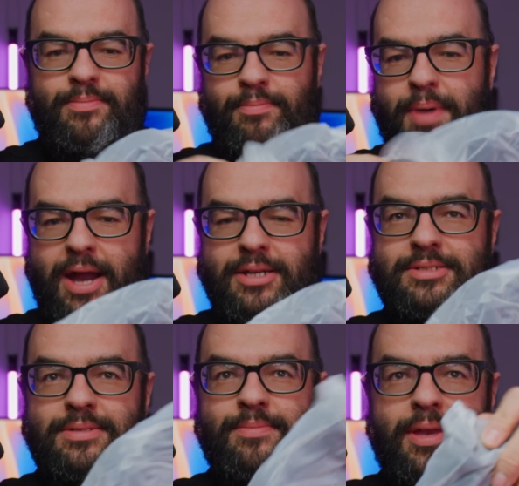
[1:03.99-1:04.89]

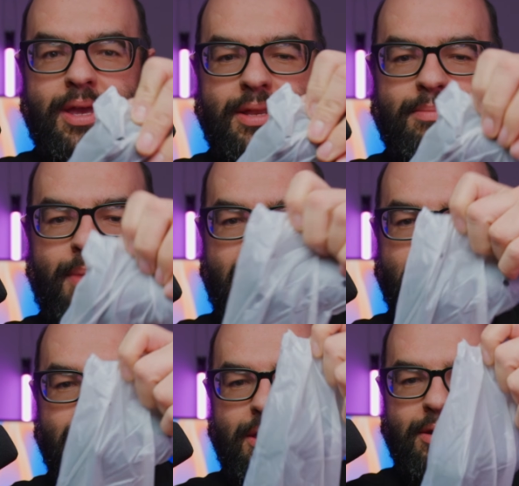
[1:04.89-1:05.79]
box and unbag
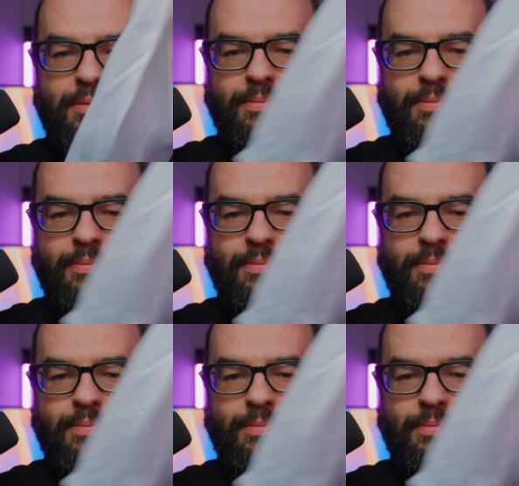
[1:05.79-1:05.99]
it here,